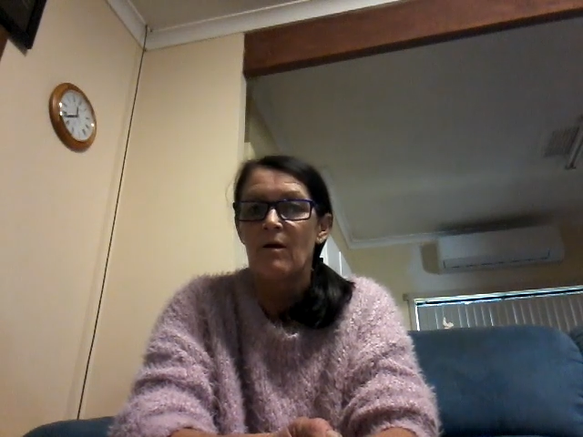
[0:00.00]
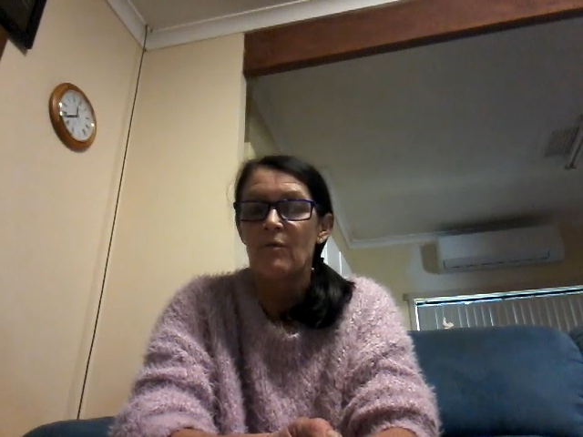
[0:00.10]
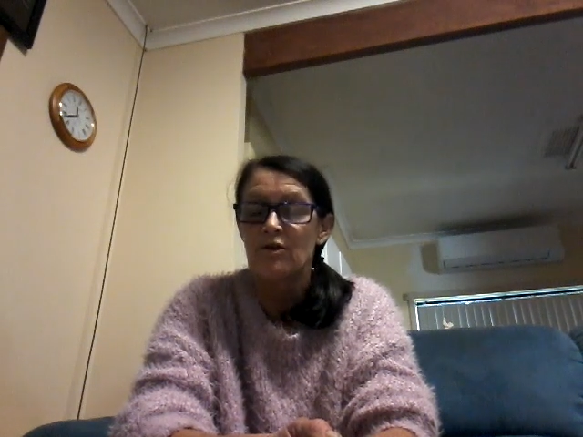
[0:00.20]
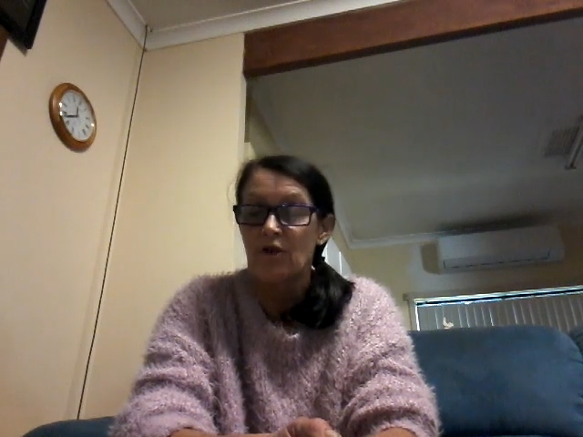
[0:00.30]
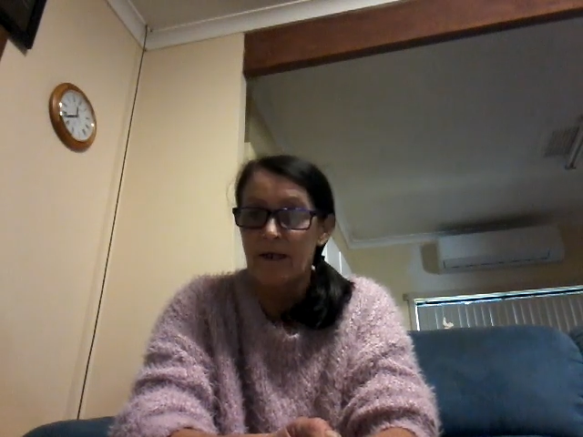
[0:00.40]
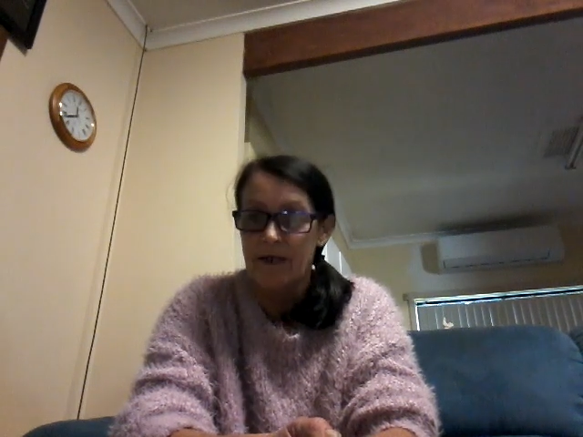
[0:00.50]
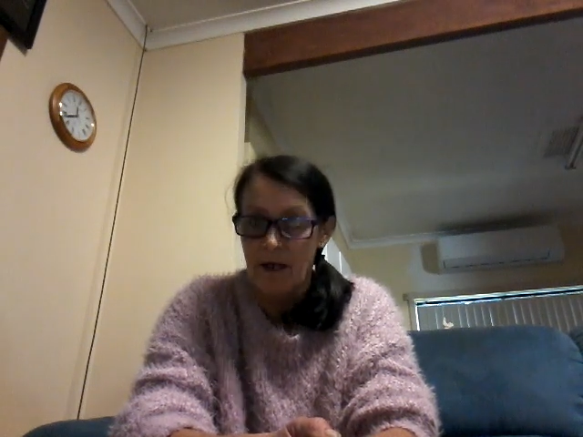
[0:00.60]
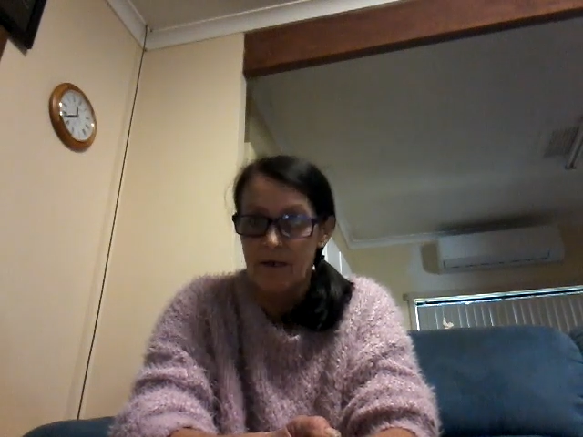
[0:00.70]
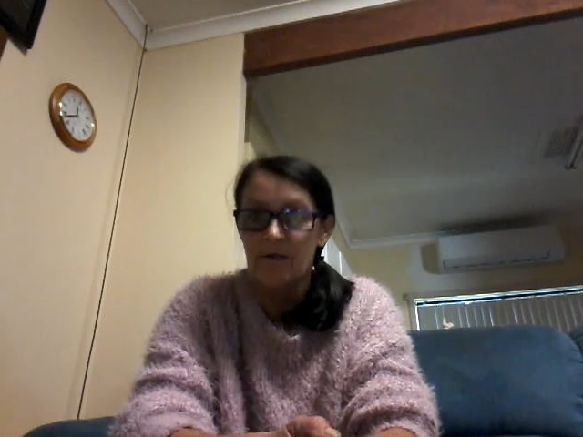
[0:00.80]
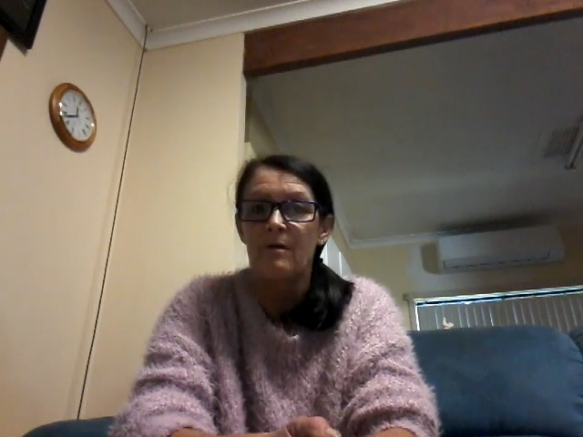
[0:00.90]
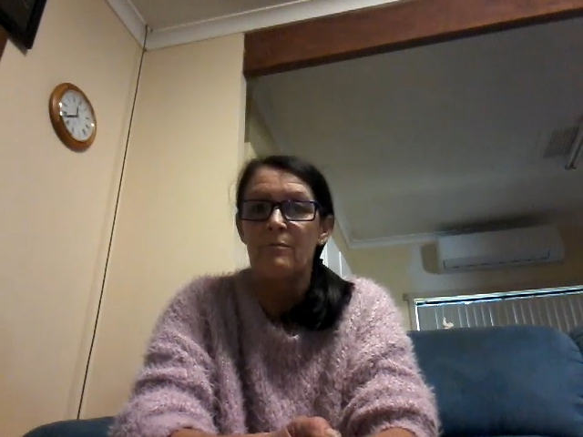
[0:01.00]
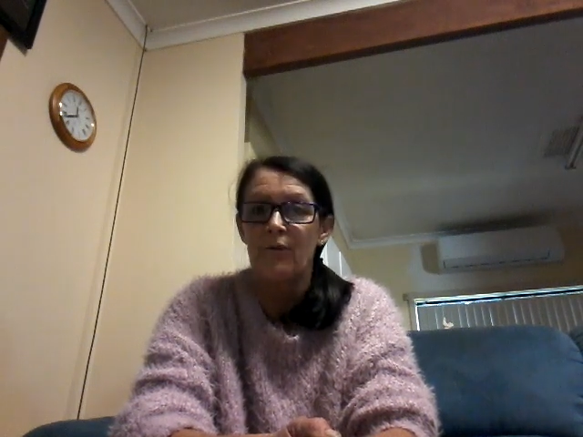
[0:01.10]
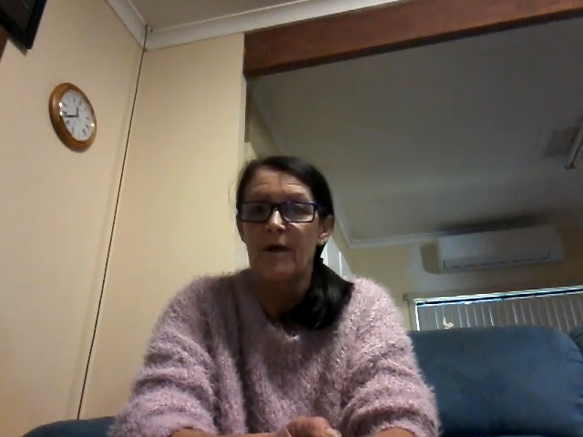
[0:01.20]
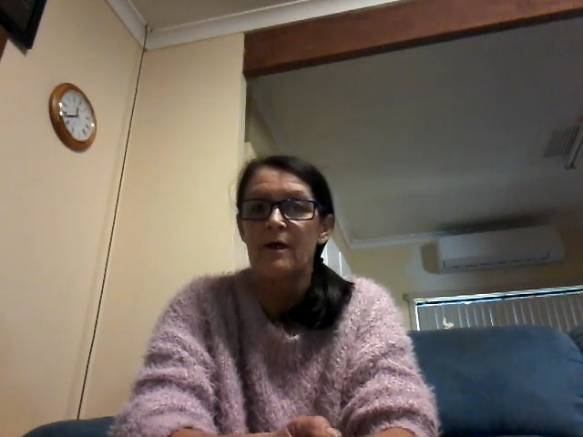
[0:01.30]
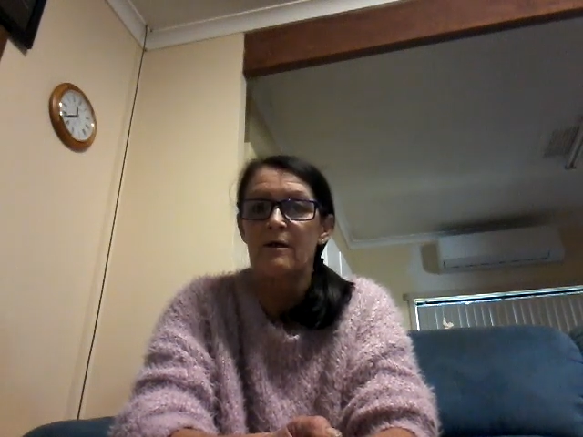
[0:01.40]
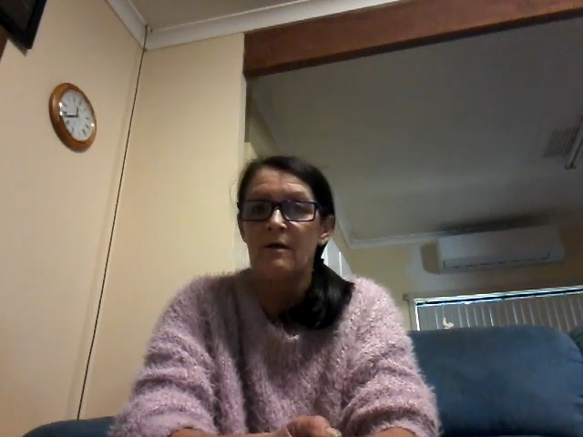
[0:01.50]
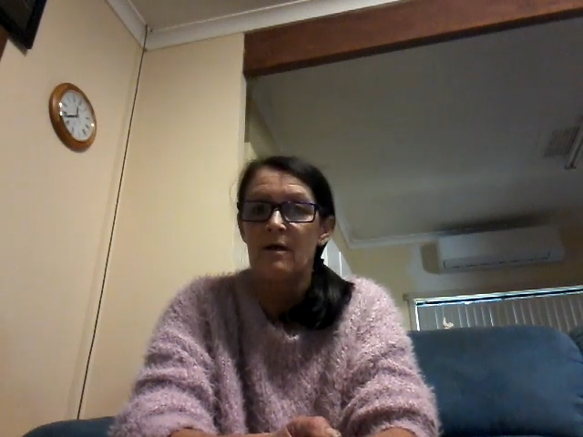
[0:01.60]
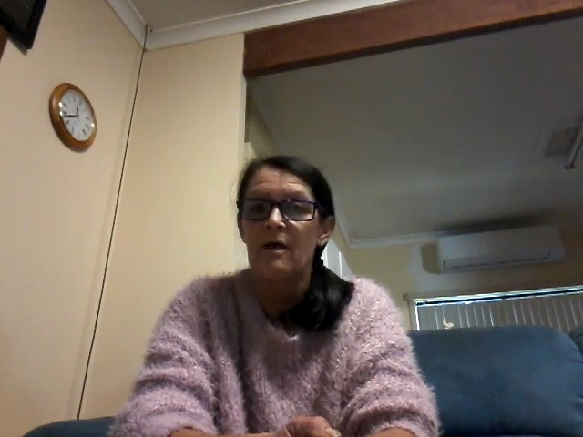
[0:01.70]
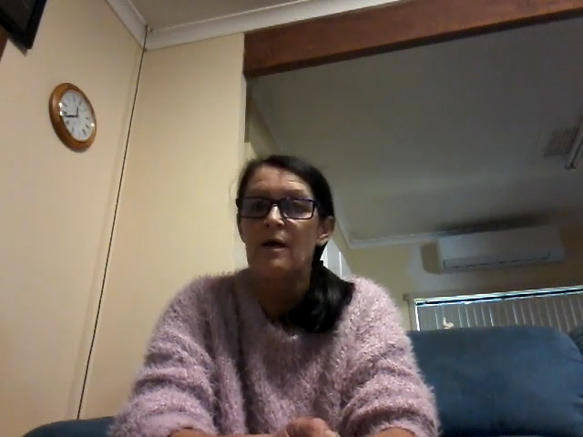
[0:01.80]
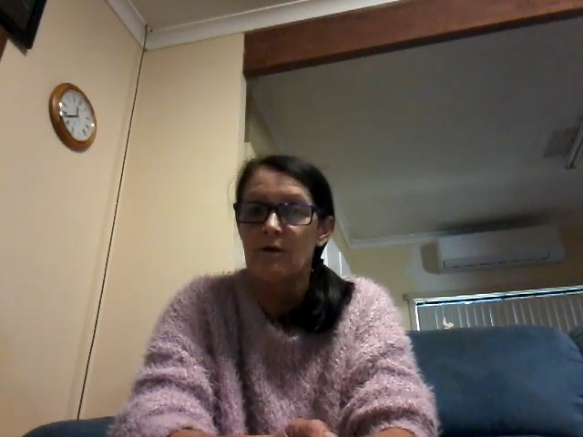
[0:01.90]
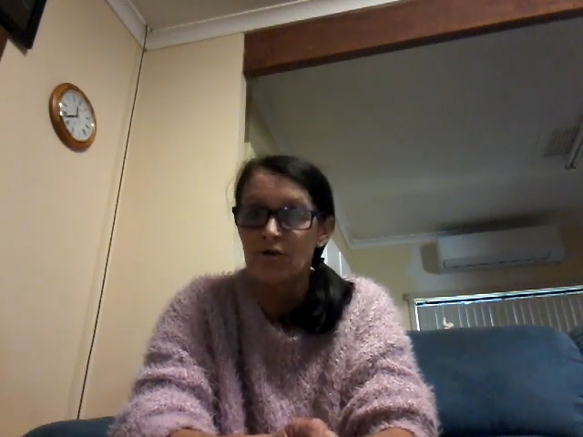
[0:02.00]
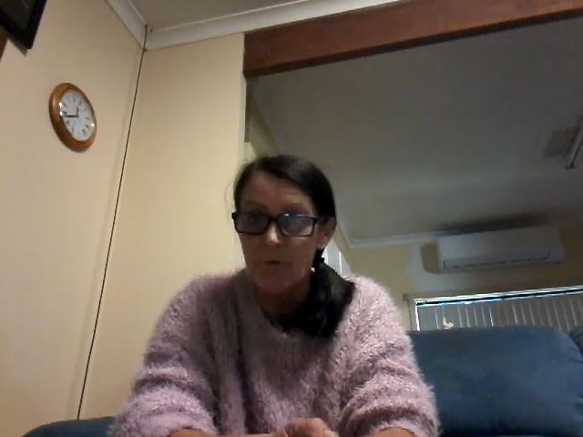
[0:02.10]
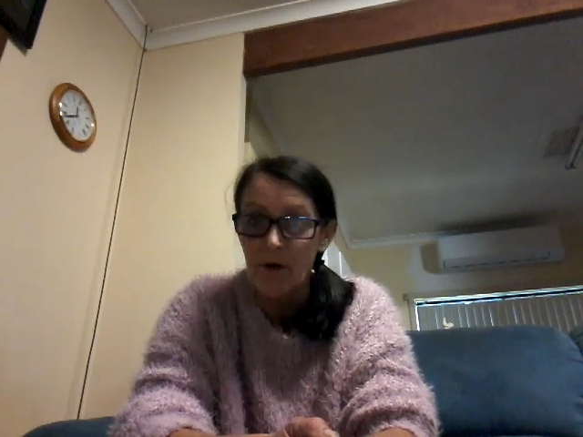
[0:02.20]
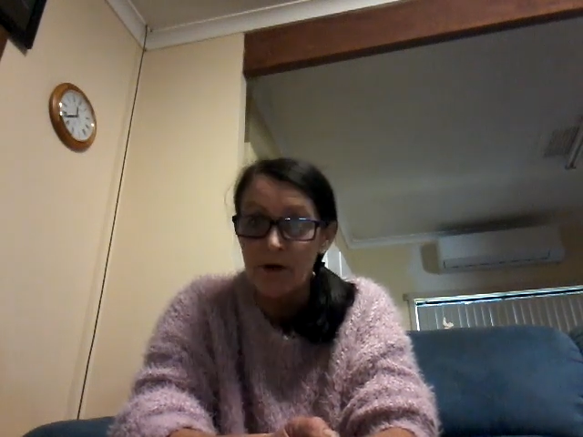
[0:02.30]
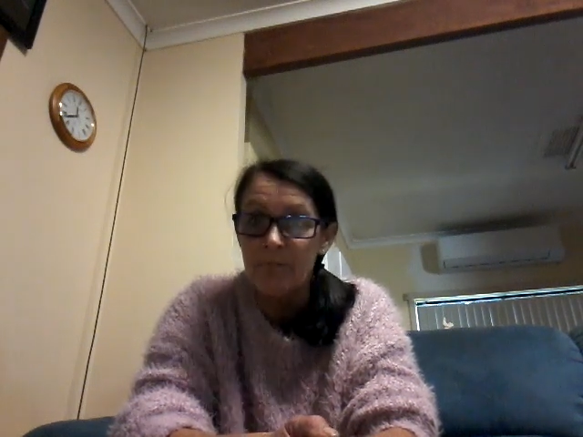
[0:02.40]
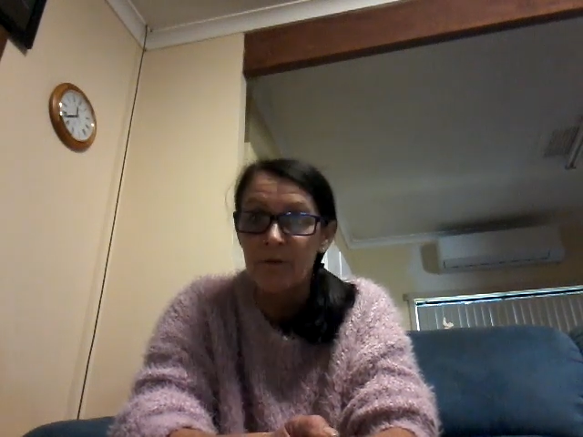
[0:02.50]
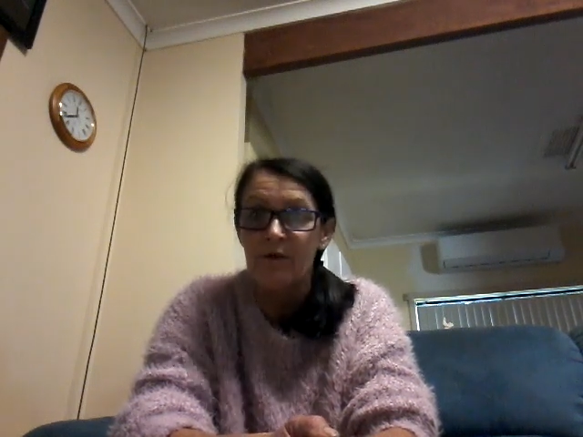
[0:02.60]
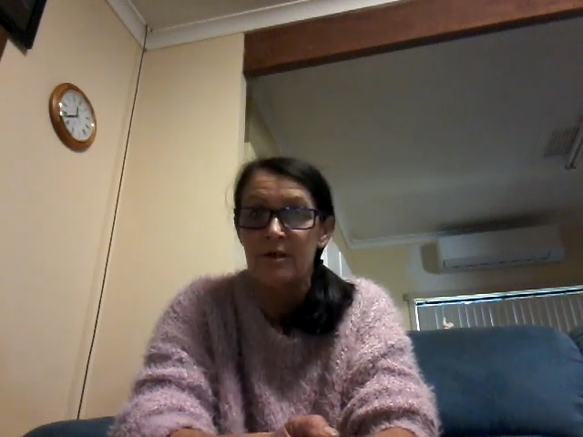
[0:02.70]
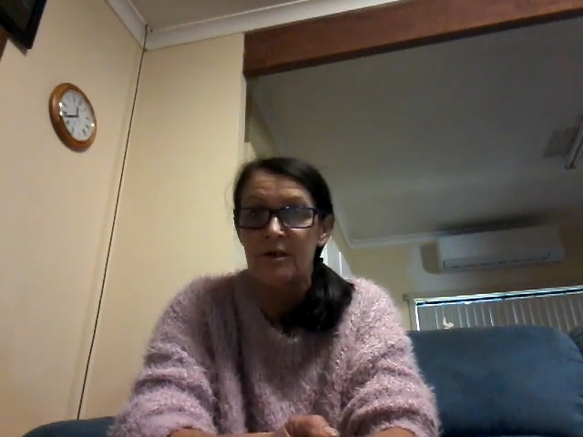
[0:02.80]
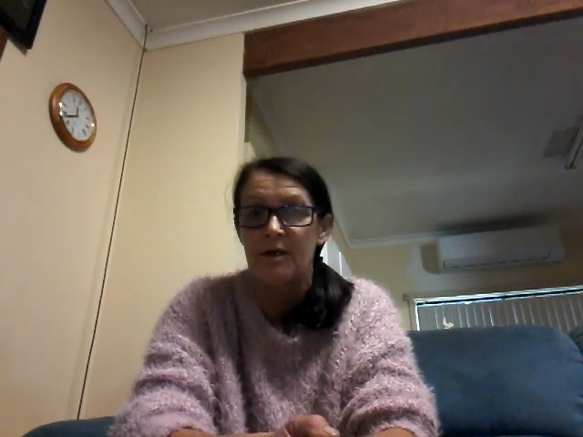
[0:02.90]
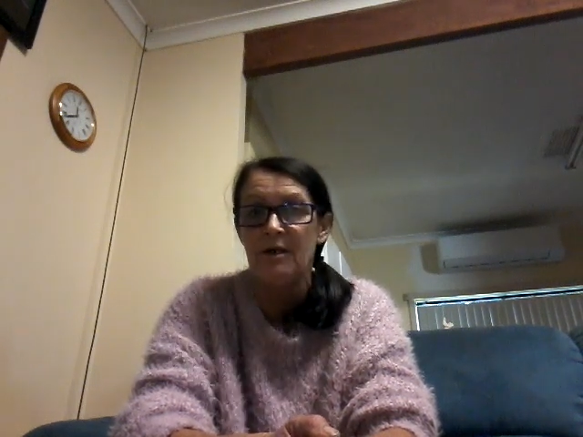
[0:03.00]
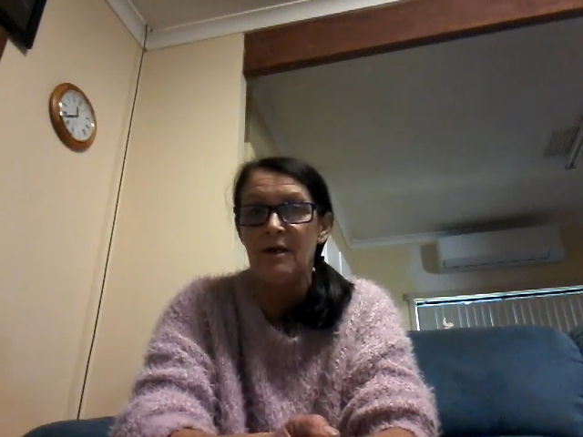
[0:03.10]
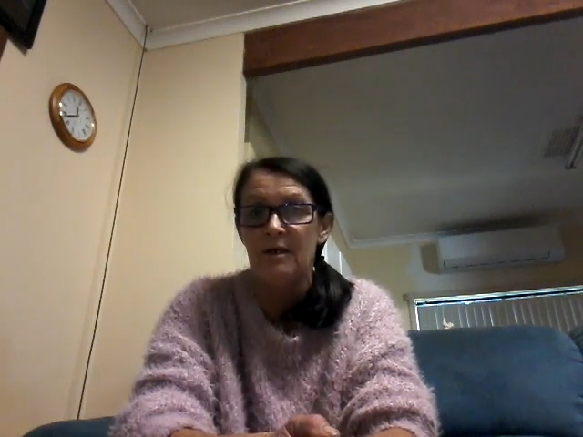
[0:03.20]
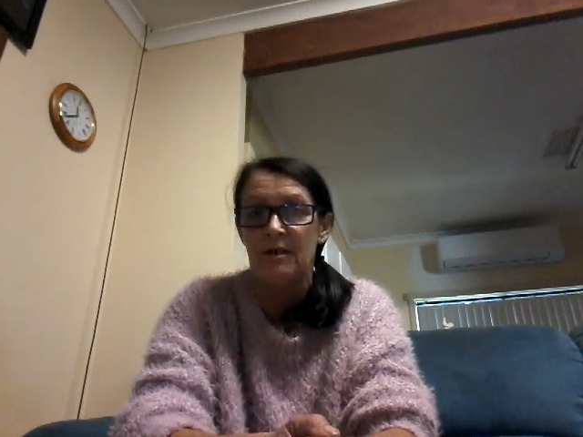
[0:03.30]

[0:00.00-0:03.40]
which I can bring into my community,